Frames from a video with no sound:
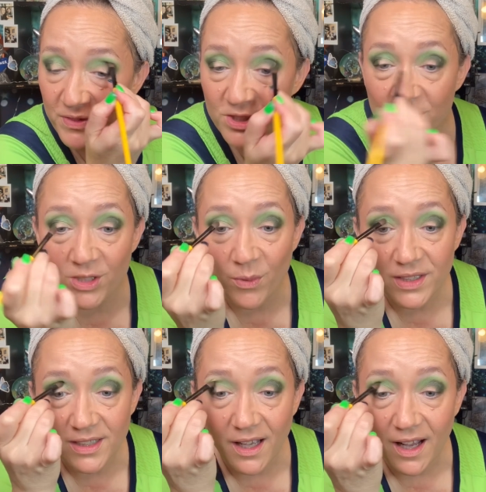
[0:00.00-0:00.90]
So she
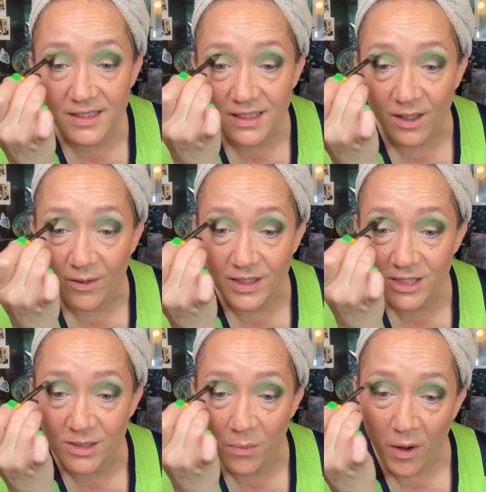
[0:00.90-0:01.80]
went to Costco and
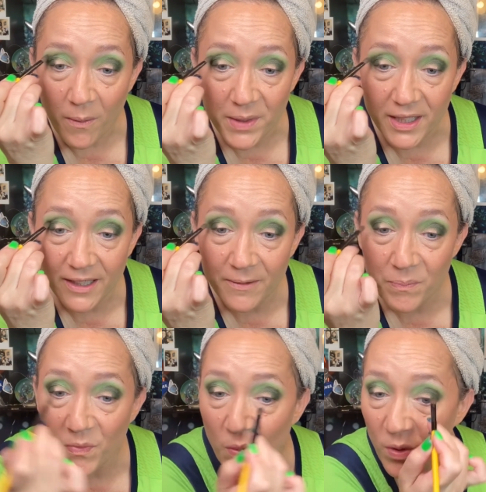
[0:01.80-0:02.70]
she bought me
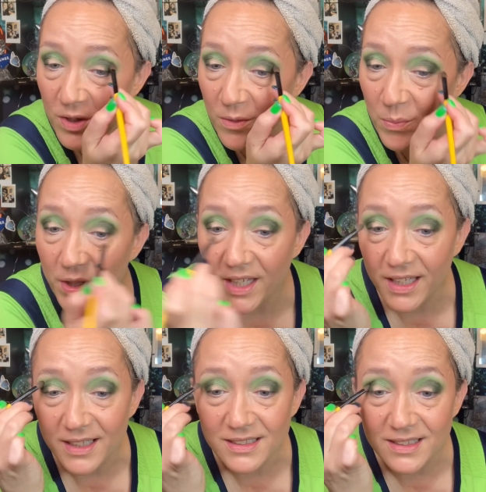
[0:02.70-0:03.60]
one of the
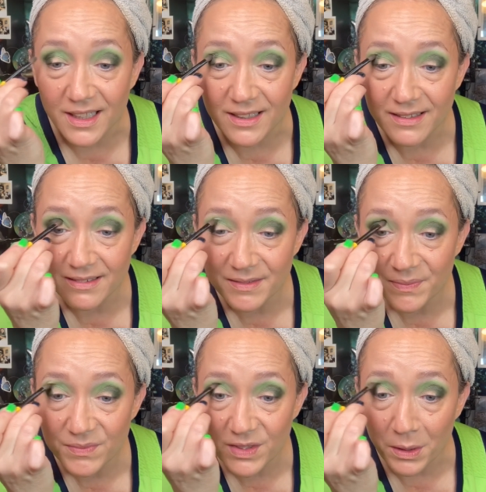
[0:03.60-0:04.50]
blankets. And
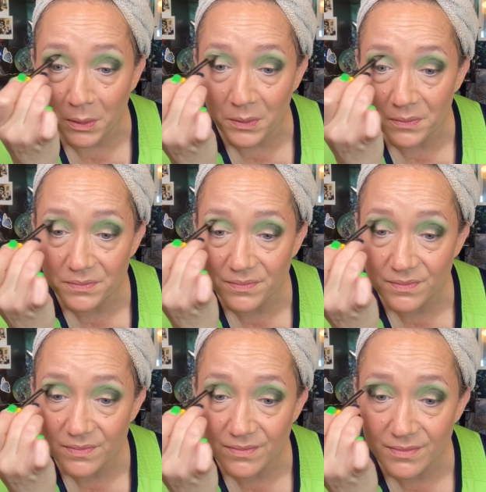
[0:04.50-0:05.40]
so
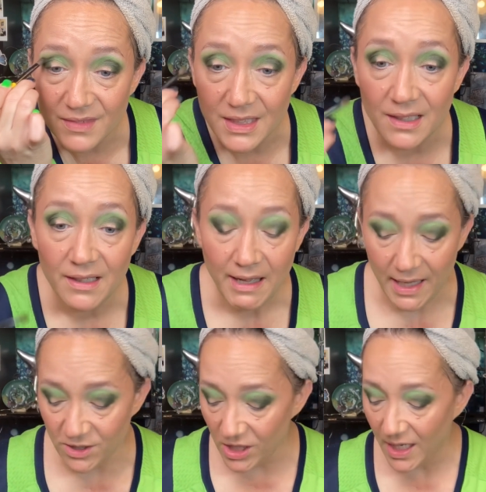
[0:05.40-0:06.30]

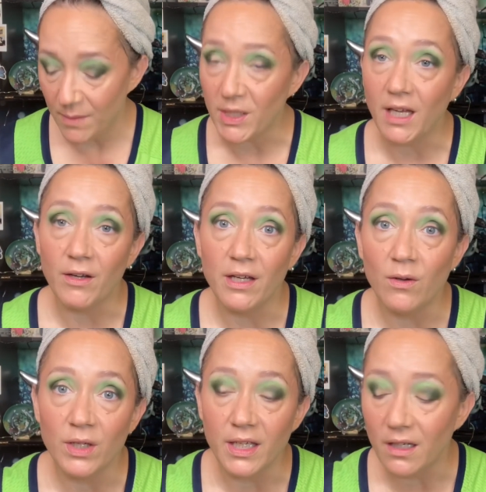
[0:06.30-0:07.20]
and she came to
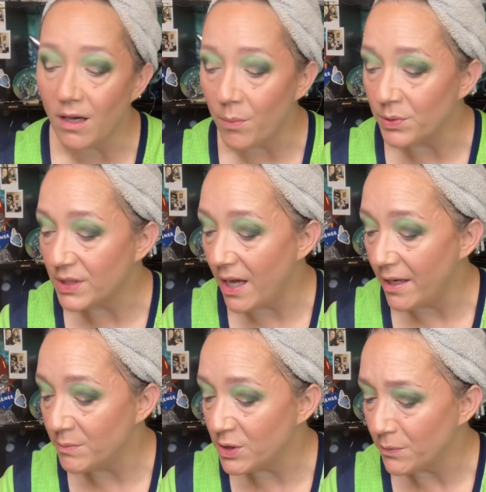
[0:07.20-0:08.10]
karaoke a couple
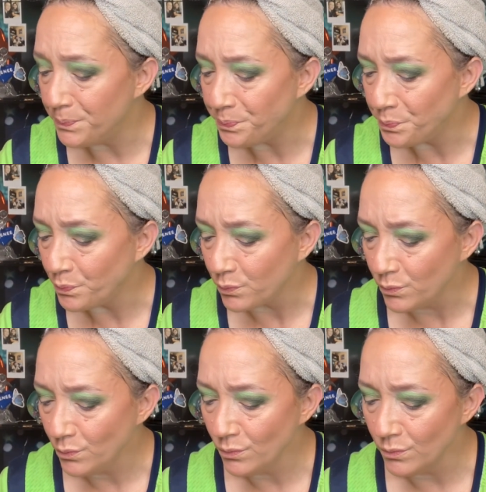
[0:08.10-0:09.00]
times
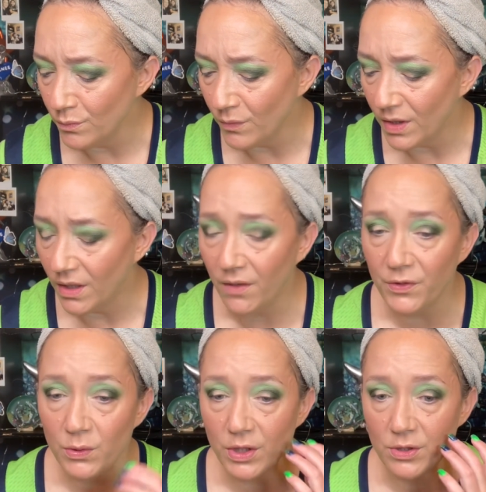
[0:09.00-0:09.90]
a
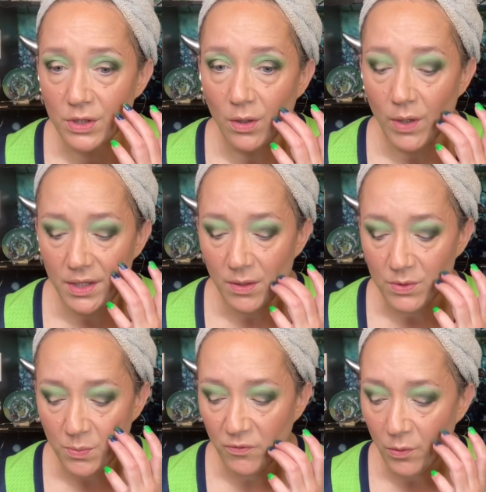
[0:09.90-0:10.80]
few years ago. I think it
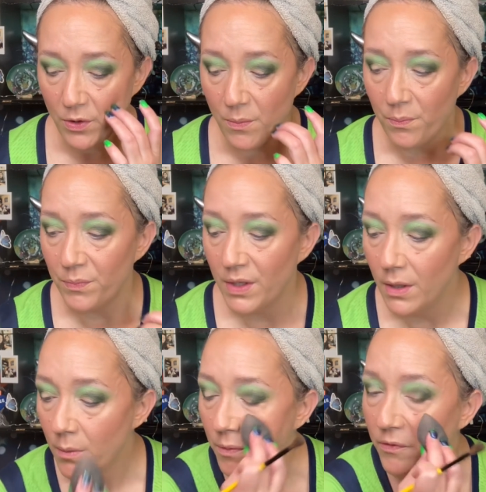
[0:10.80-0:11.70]
was before the
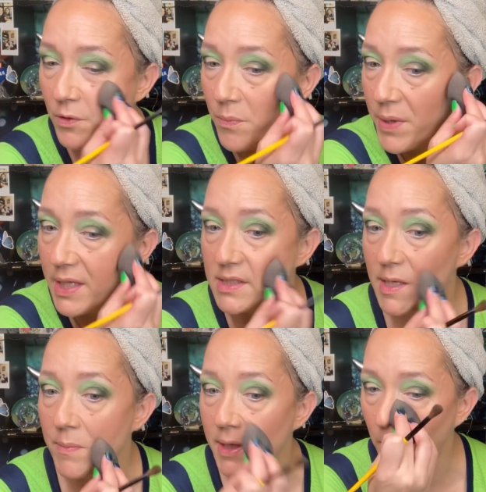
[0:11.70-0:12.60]
before the
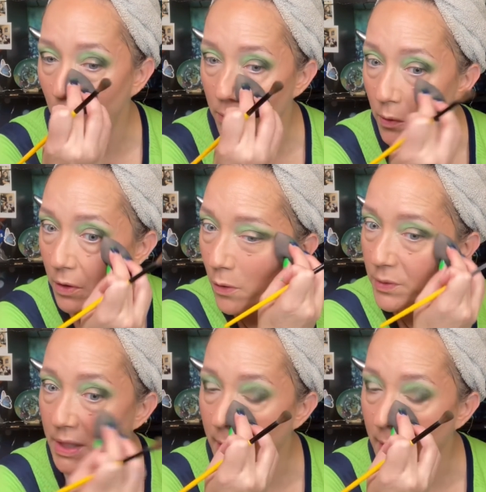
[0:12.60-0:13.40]
pandemic. We were going to